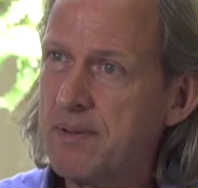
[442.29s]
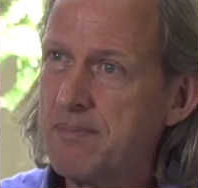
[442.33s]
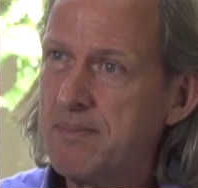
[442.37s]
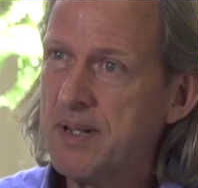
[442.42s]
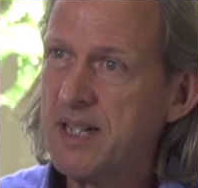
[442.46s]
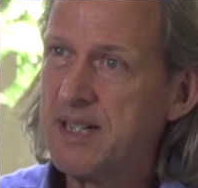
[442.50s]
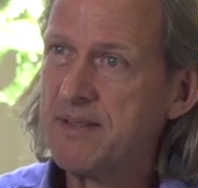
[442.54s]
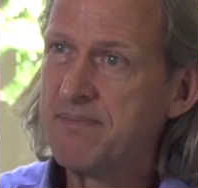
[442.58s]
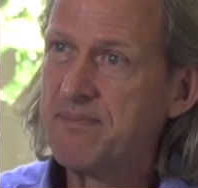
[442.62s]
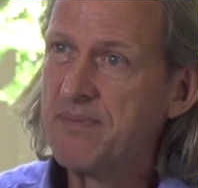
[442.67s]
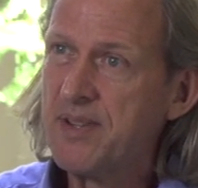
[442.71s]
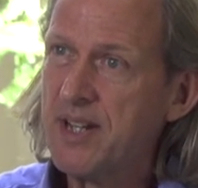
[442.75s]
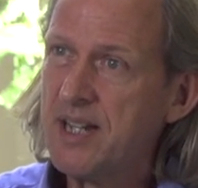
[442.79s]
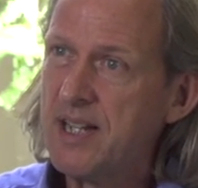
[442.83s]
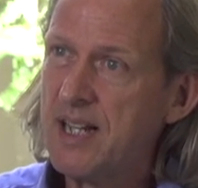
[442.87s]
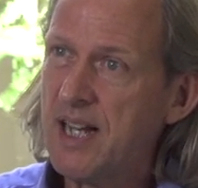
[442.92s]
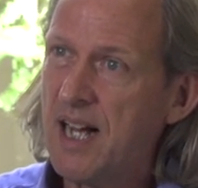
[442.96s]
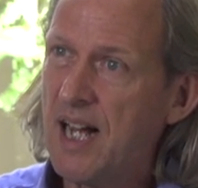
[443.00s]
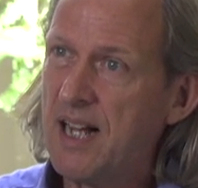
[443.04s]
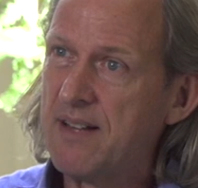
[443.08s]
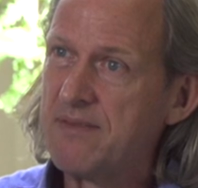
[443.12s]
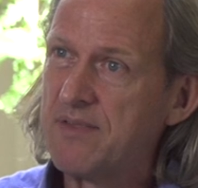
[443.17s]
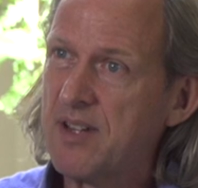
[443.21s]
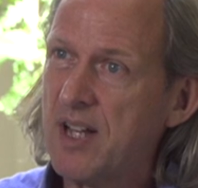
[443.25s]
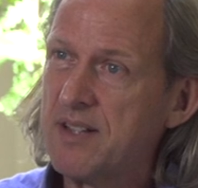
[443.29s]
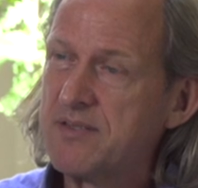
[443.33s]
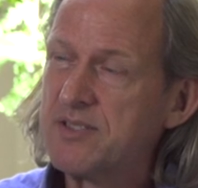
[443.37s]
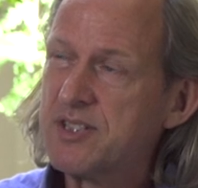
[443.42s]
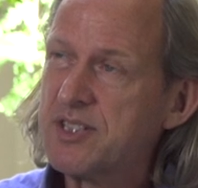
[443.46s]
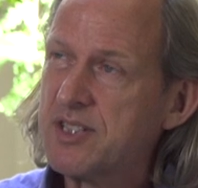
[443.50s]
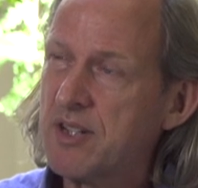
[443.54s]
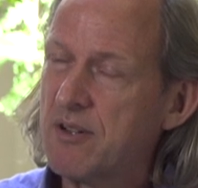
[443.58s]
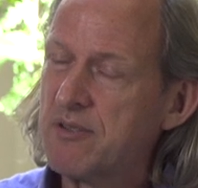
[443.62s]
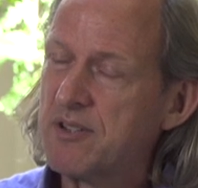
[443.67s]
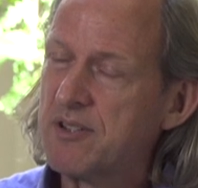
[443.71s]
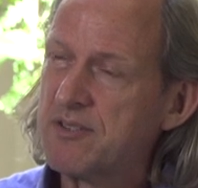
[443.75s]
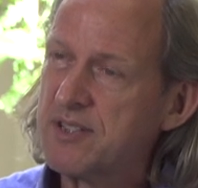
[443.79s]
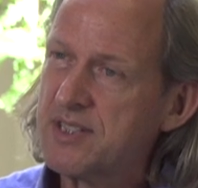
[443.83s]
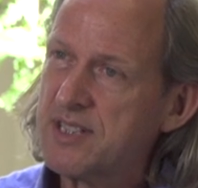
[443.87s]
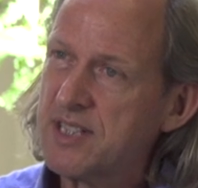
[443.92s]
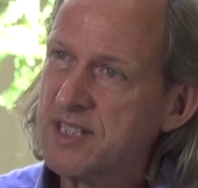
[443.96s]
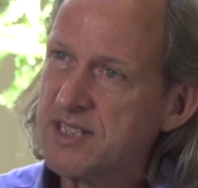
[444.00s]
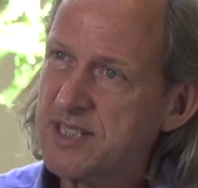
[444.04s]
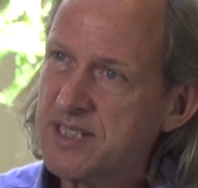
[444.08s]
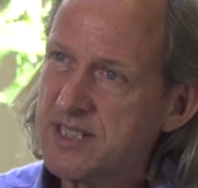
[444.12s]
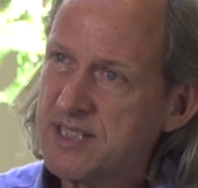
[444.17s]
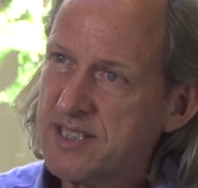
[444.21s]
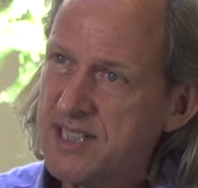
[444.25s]
I mean, and so there is
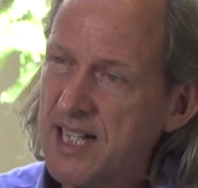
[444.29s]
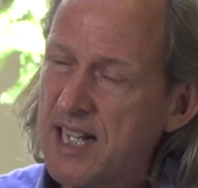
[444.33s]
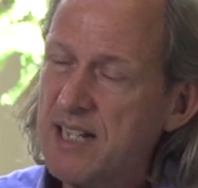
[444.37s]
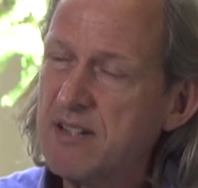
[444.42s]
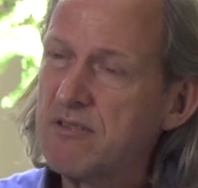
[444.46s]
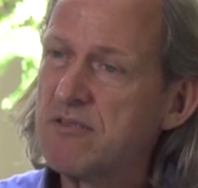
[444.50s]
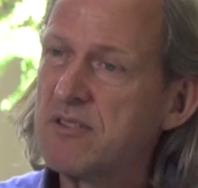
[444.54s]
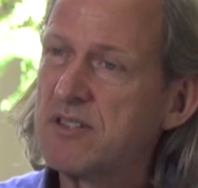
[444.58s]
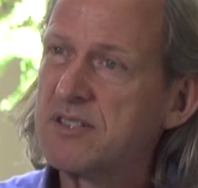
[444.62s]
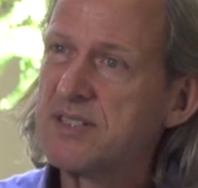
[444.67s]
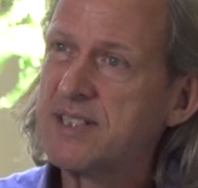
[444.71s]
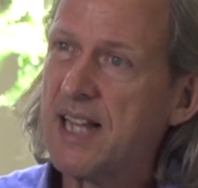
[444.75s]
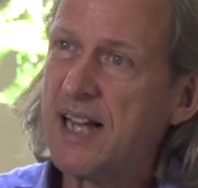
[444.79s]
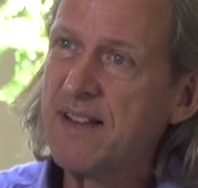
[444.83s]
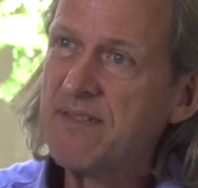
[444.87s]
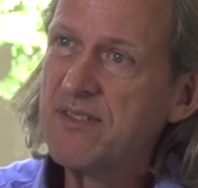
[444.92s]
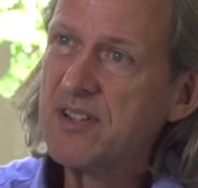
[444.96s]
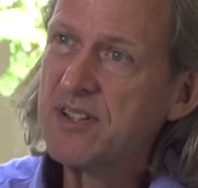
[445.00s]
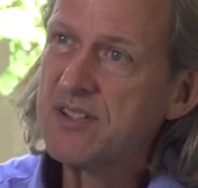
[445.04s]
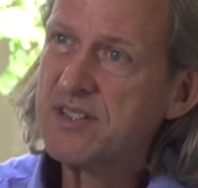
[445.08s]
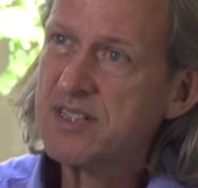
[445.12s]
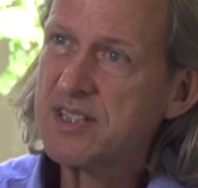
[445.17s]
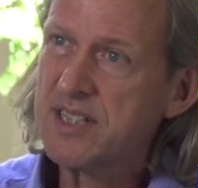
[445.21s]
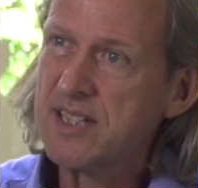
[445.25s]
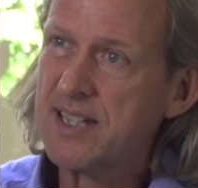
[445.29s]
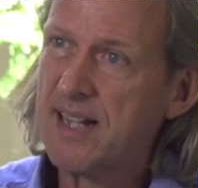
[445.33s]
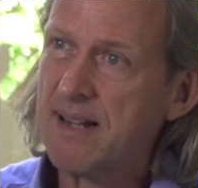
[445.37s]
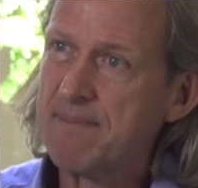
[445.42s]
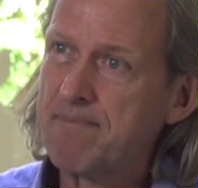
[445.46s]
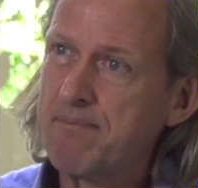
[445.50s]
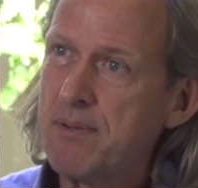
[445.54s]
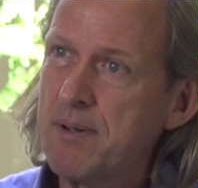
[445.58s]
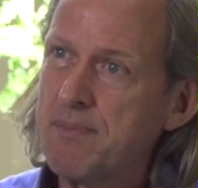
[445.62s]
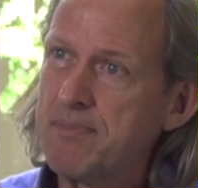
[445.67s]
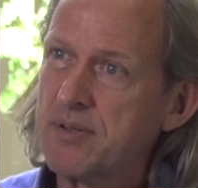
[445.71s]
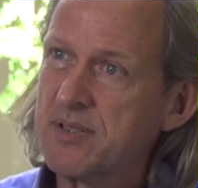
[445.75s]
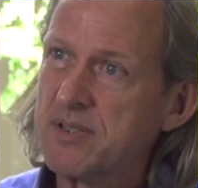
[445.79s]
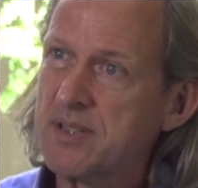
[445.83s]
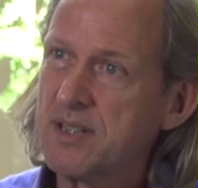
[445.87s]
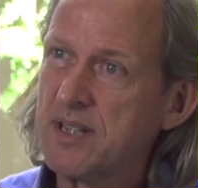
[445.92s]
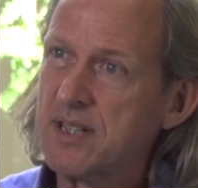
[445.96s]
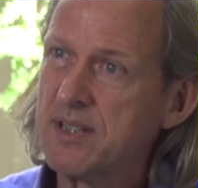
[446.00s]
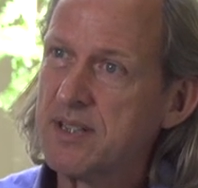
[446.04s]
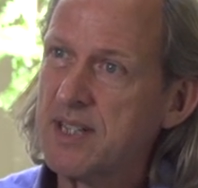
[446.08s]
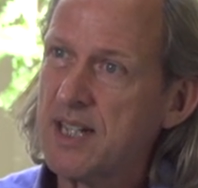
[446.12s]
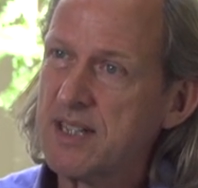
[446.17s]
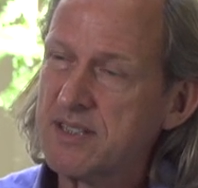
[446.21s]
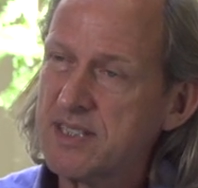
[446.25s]
this general tendency that people,
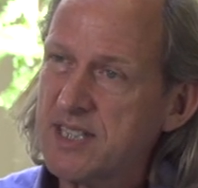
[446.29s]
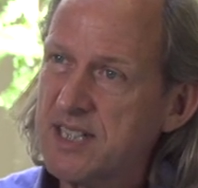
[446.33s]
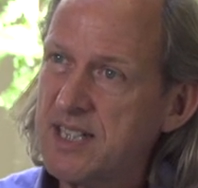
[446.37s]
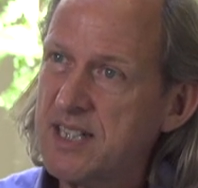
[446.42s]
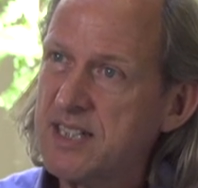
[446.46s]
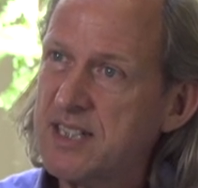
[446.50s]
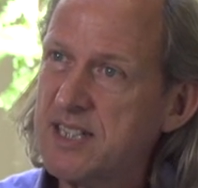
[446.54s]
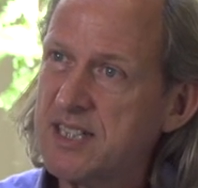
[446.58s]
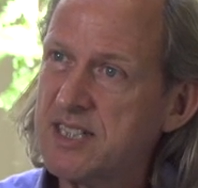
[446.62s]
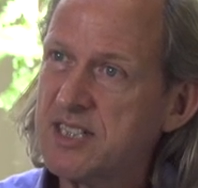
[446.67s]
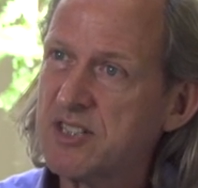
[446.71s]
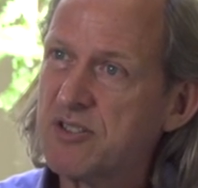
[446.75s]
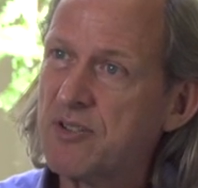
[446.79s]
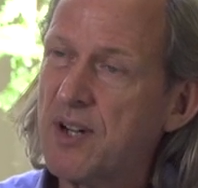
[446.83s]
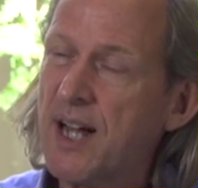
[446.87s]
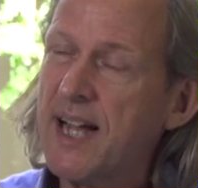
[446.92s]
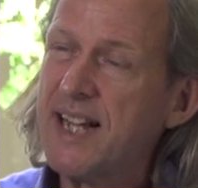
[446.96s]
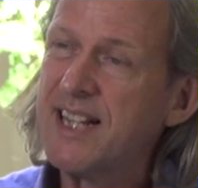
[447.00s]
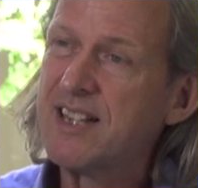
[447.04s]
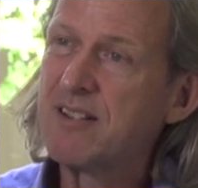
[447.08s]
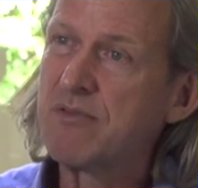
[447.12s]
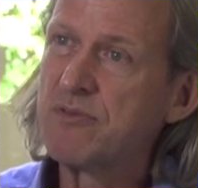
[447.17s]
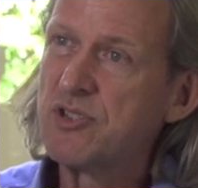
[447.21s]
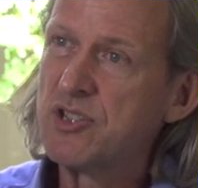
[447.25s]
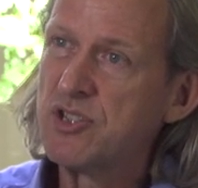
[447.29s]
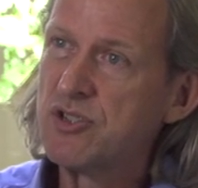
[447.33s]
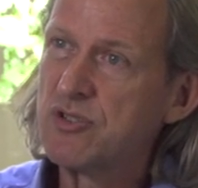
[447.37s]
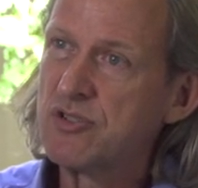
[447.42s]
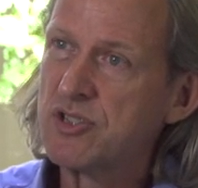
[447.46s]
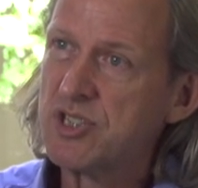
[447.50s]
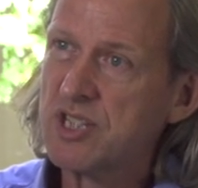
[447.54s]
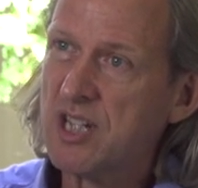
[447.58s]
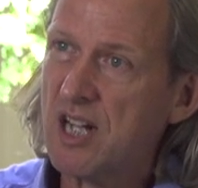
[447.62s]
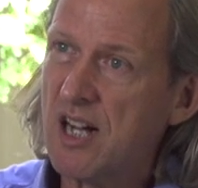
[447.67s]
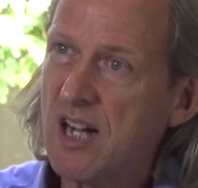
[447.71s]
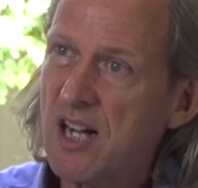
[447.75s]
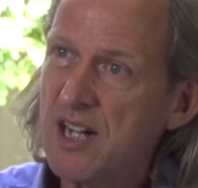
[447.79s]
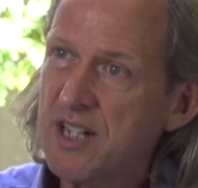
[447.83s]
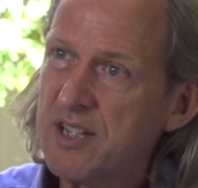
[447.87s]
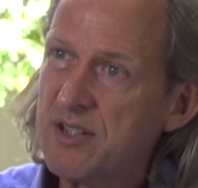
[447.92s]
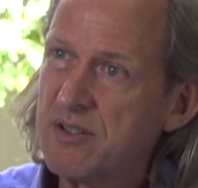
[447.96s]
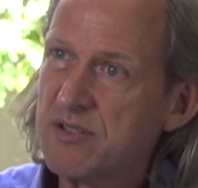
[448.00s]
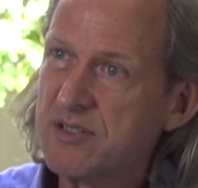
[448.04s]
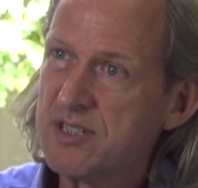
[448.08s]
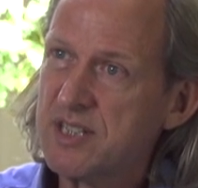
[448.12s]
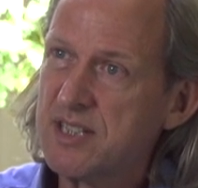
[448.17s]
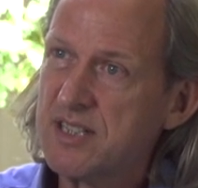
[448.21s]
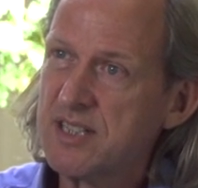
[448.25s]
that cities try to reduce car
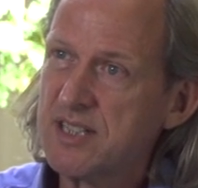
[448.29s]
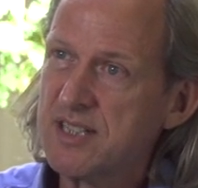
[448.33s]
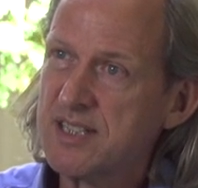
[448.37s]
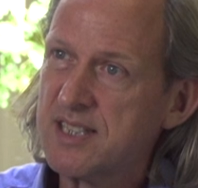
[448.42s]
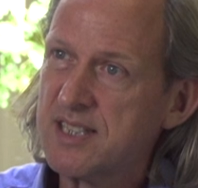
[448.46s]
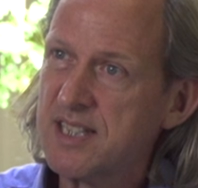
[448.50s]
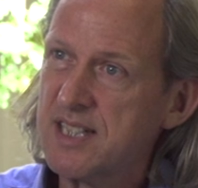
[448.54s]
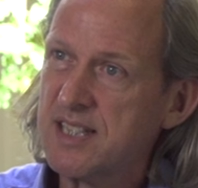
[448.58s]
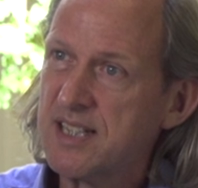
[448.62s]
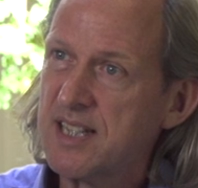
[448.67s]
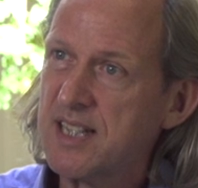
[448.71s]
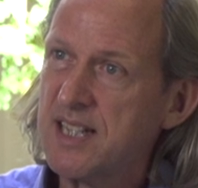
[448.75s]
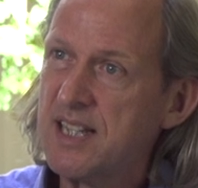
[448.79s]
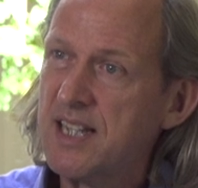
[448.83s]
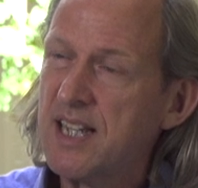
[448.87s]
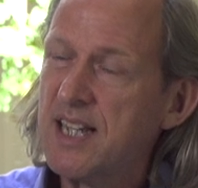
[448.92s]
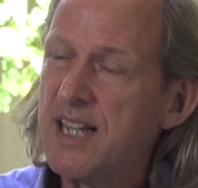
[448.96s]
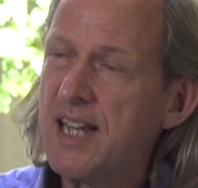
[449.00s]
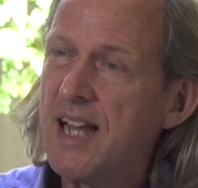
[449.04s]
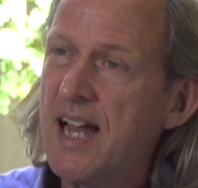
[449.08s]
use in the city